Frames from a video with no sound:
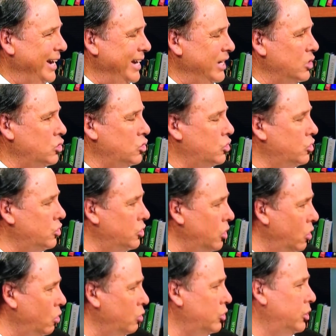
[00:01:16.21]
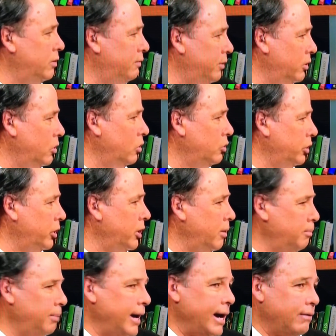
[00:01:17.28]
it is so difficult to
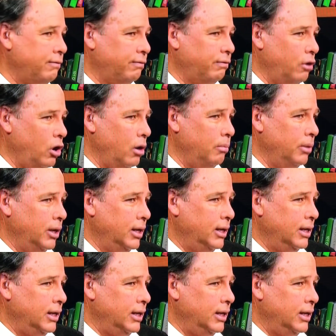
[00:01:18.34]
come back from.